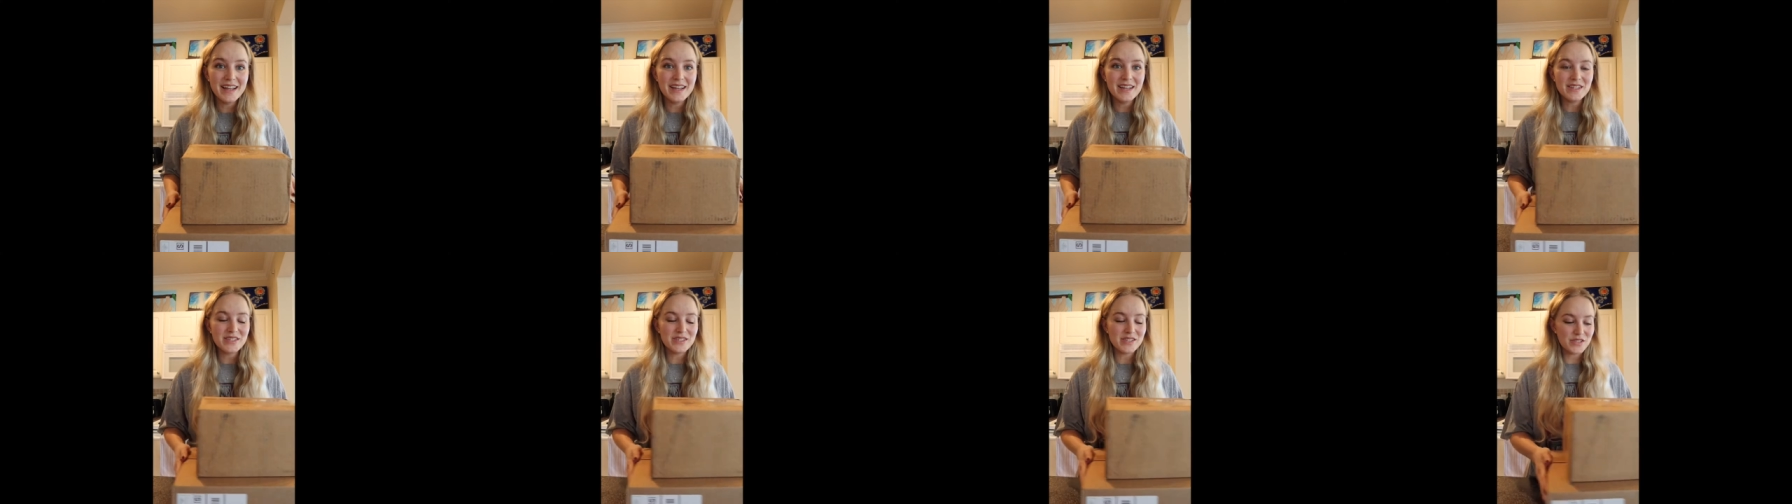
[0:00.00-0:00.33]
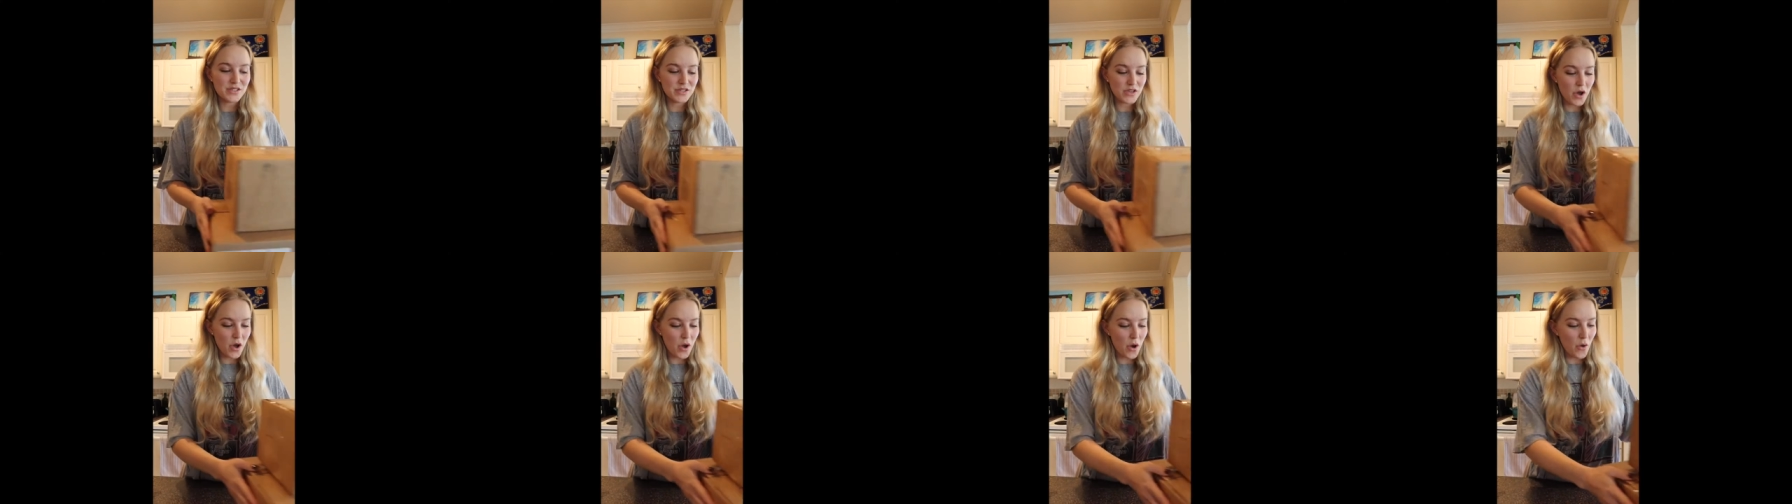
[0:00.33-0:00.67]

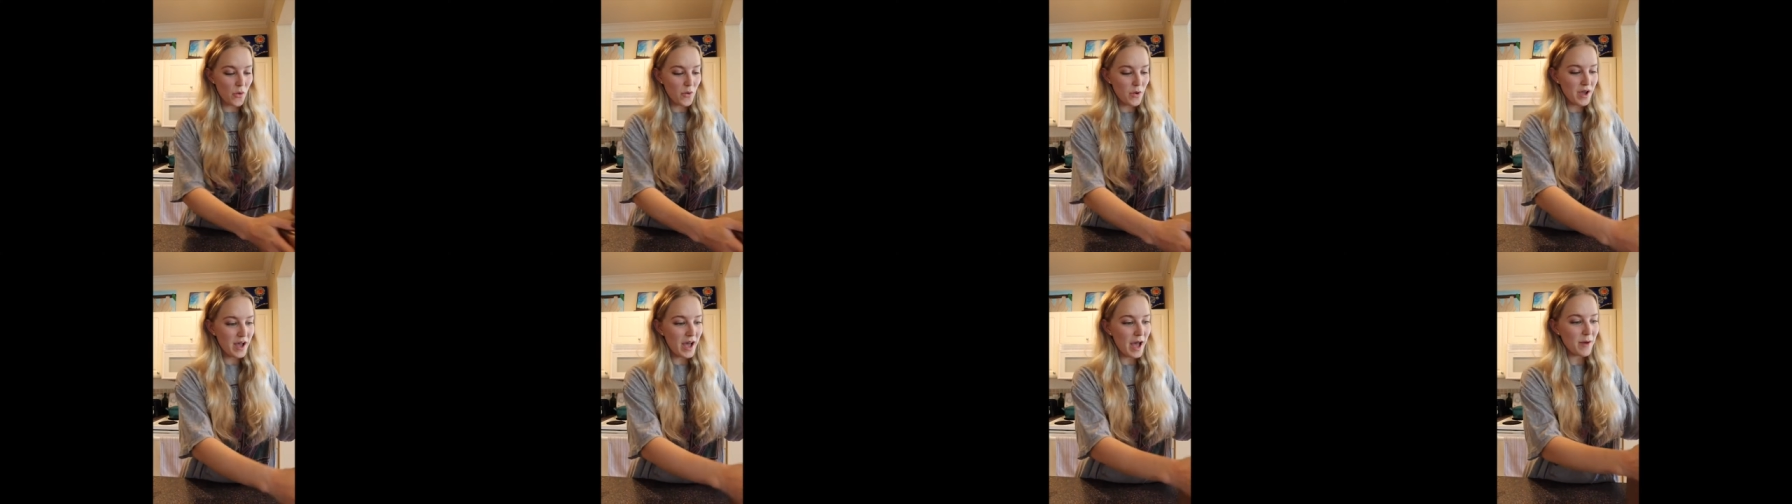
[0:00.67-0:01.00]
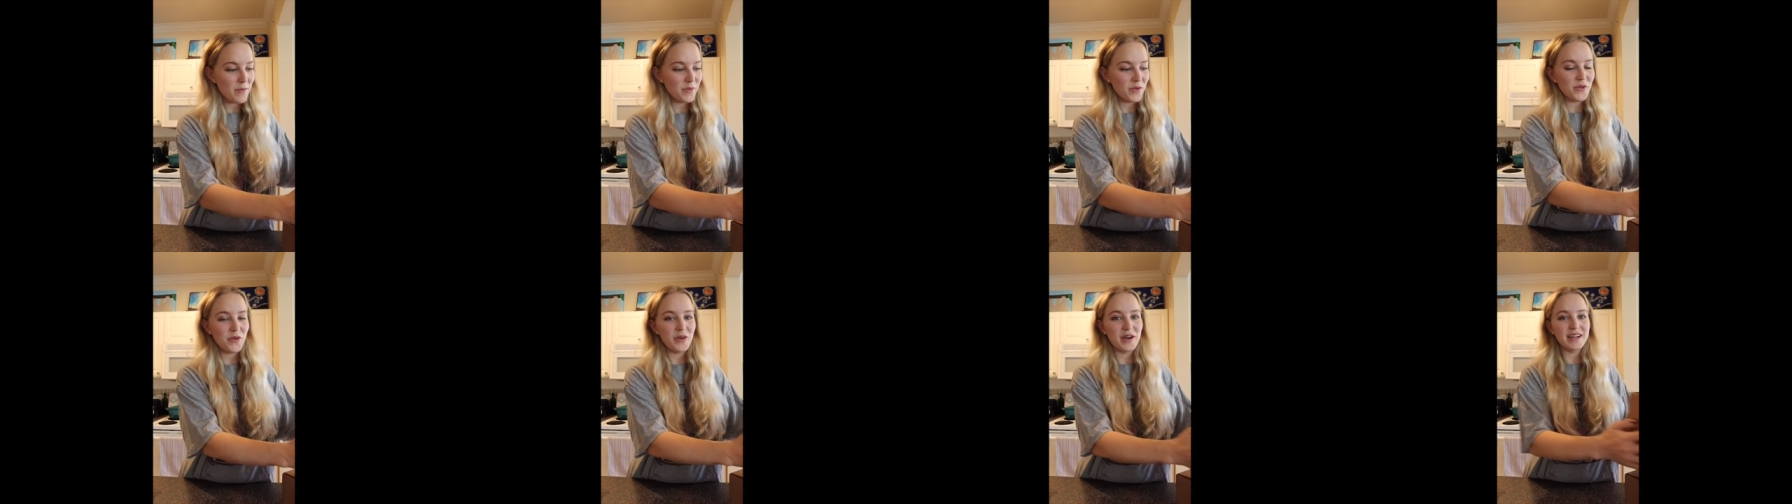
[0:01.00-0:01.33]
so
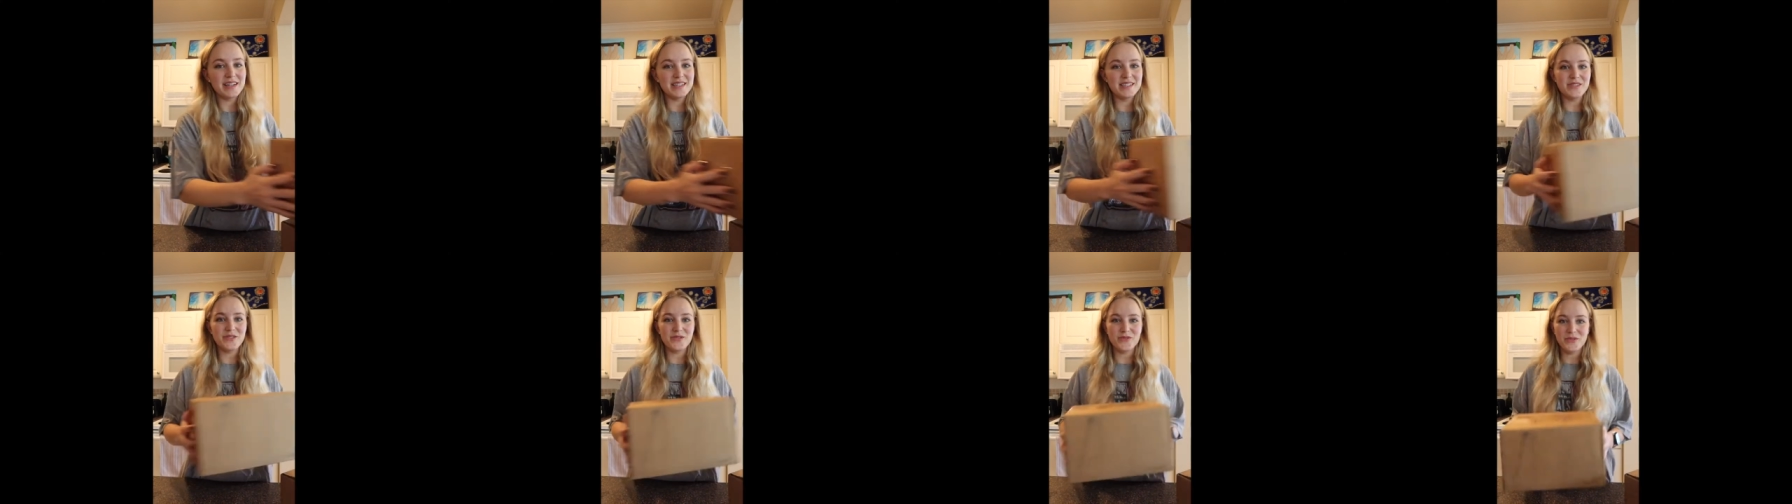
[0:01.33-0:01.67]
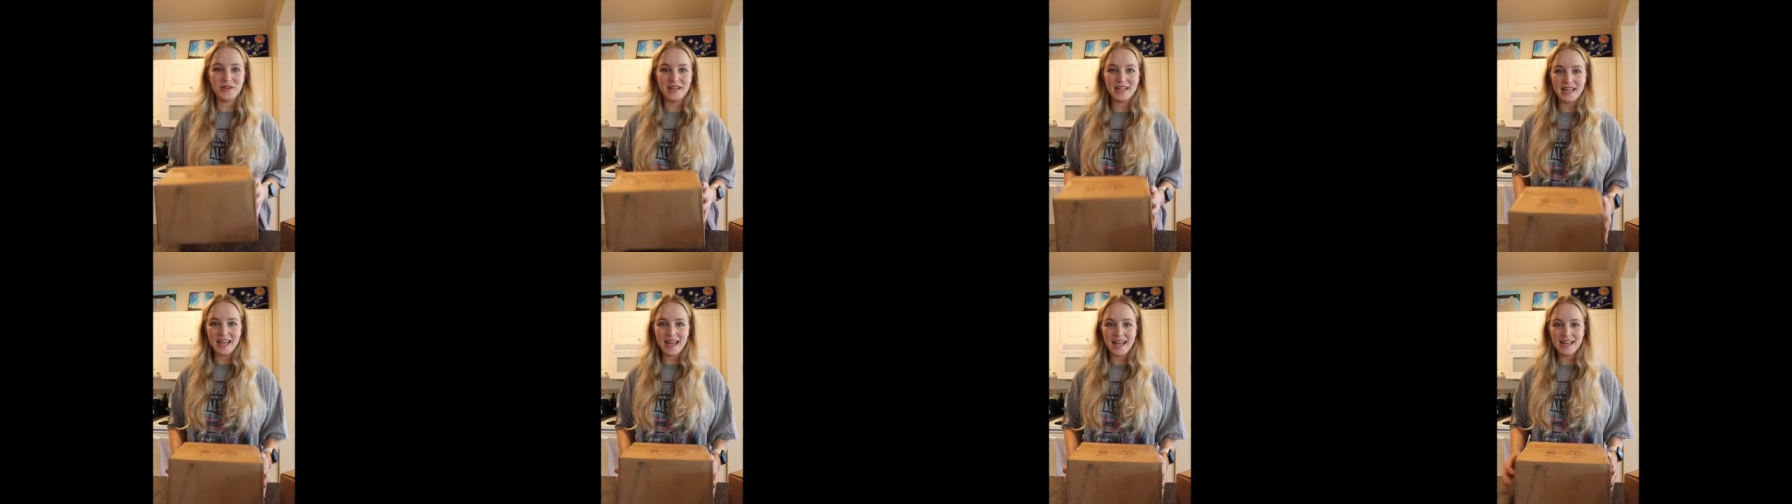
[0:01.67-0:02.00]
I'm going to
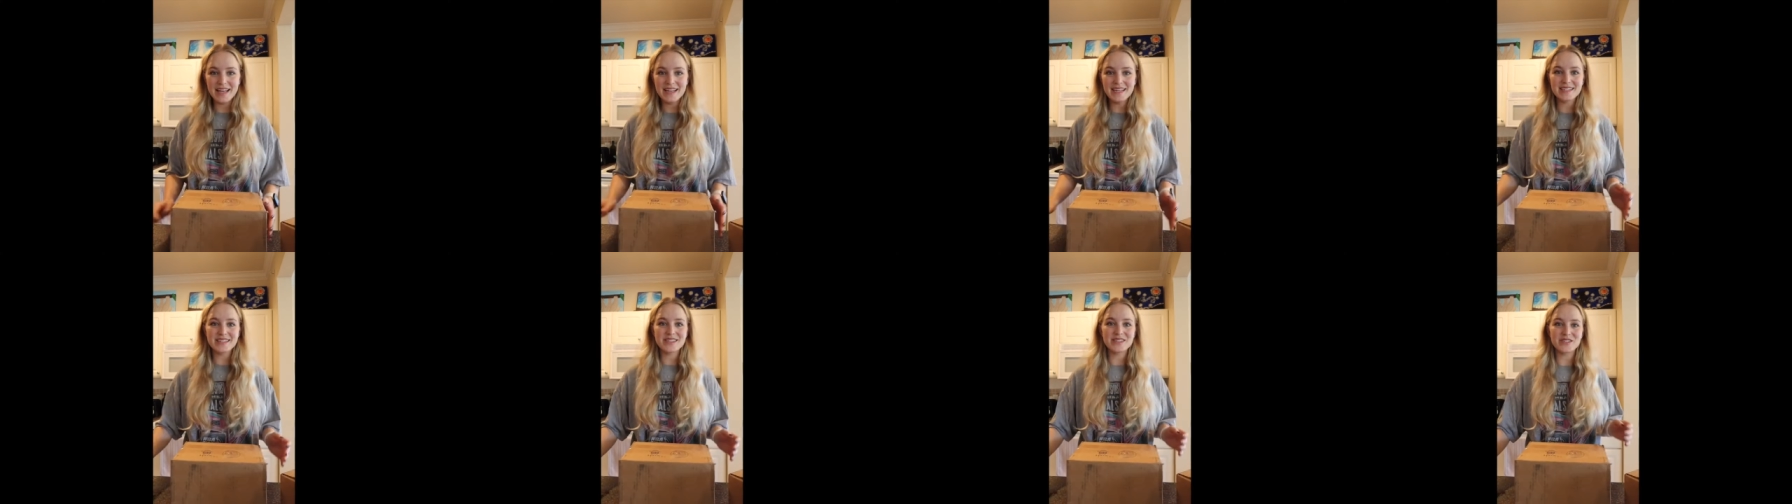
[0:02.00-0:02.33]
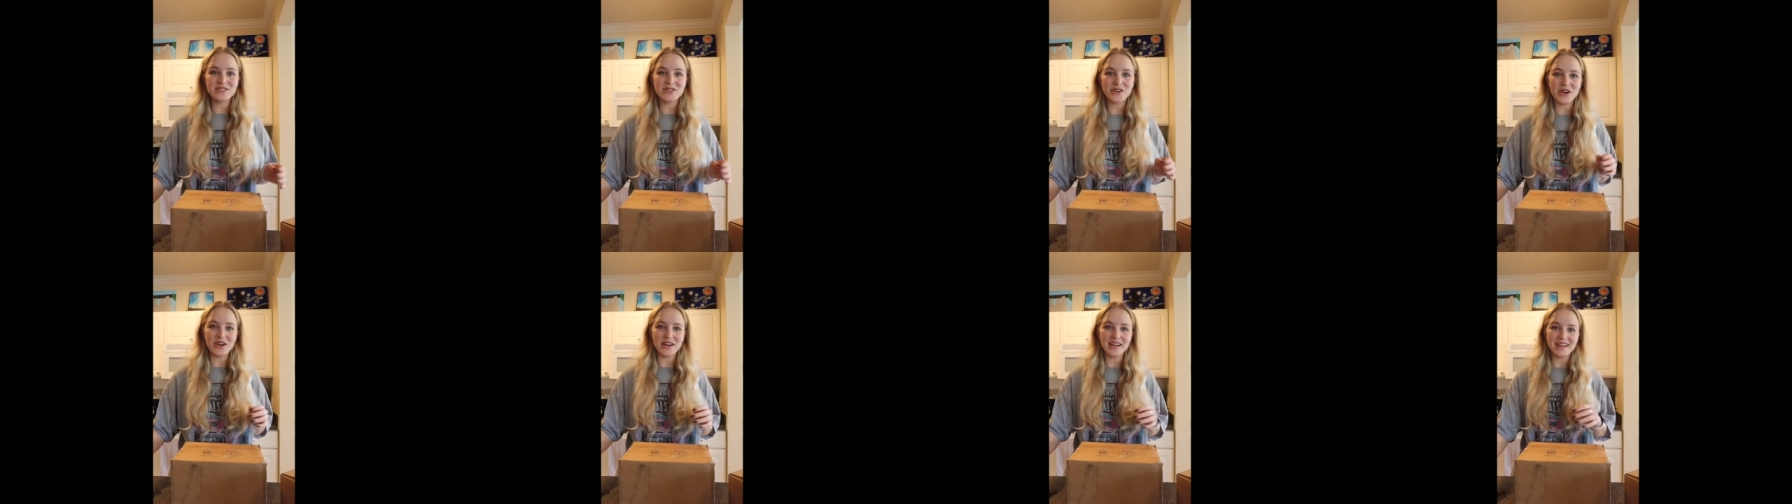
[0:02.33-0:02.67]
get
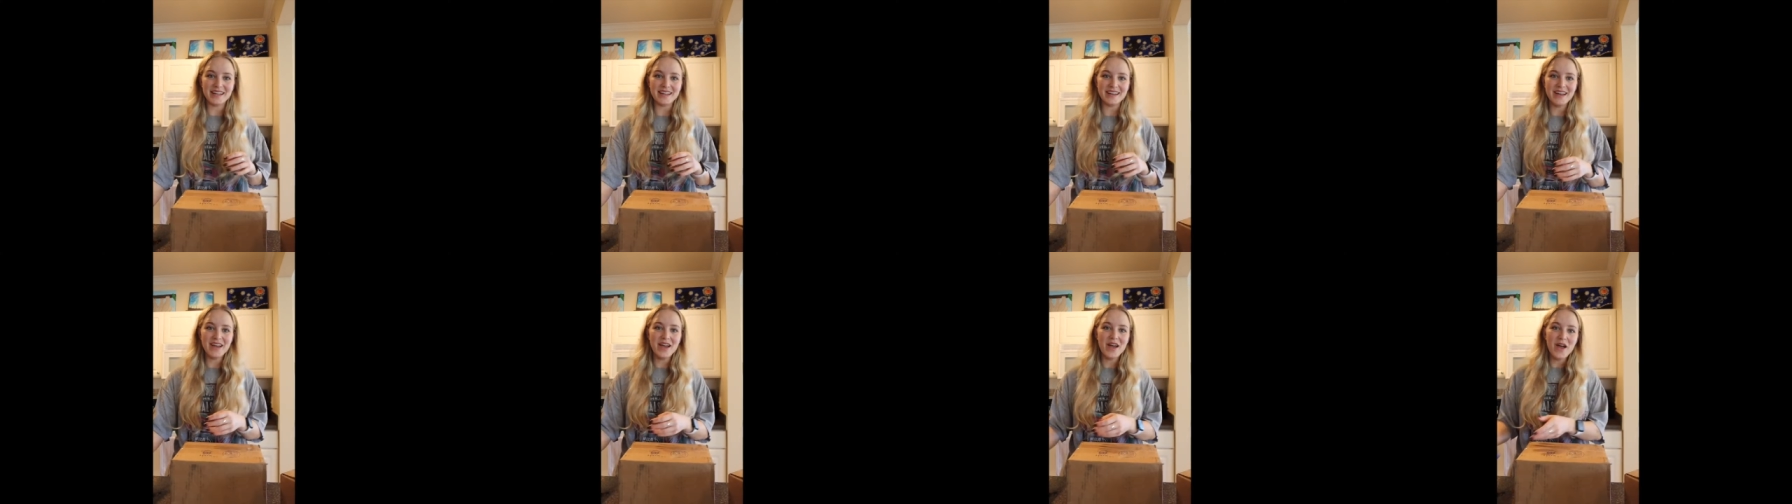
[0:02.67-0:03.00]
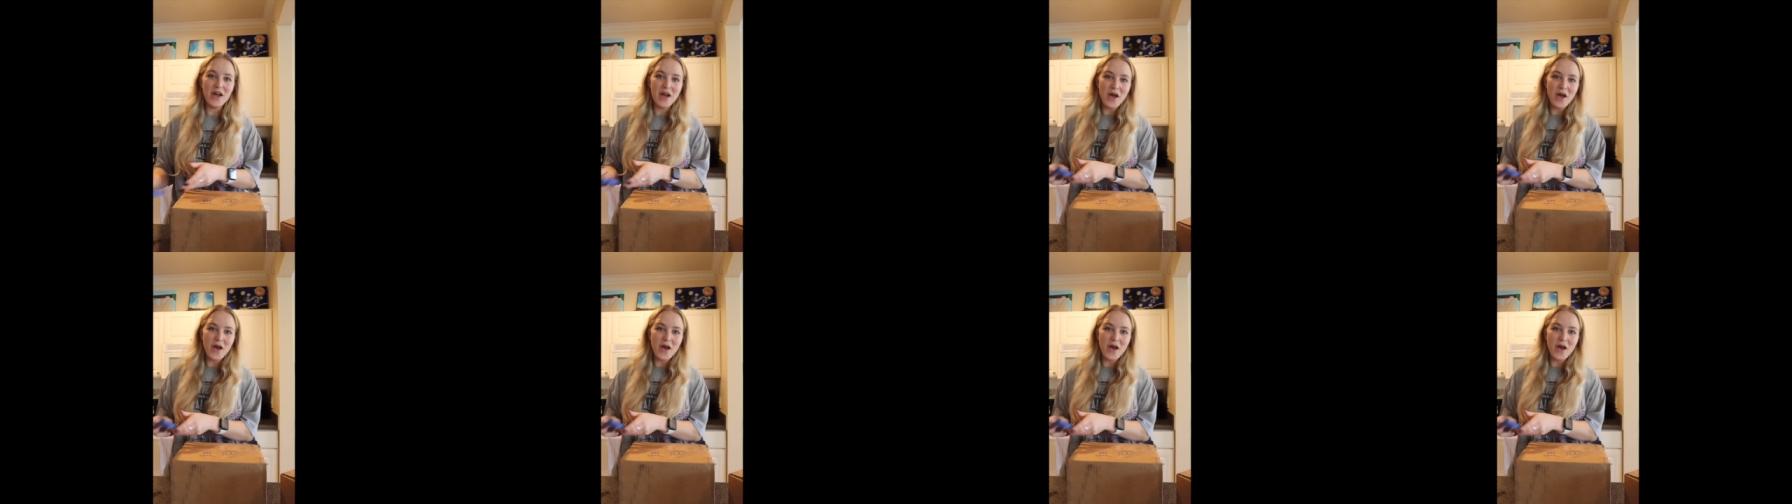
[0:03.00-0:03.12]
started